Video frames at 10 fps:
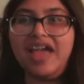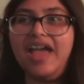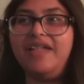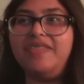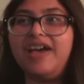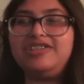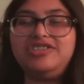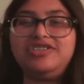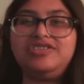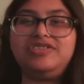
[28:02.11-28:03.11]
And that's
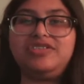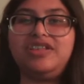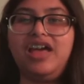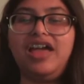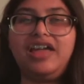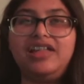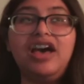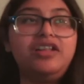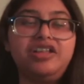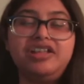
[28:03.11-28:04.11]
just, I,
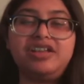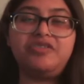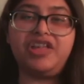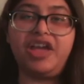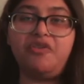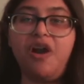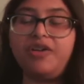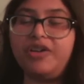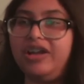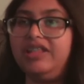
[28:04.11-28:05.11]
not it's not really
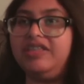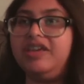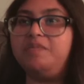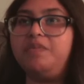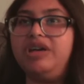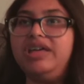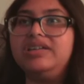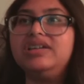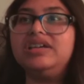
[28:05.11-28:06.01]
ironic or anything, but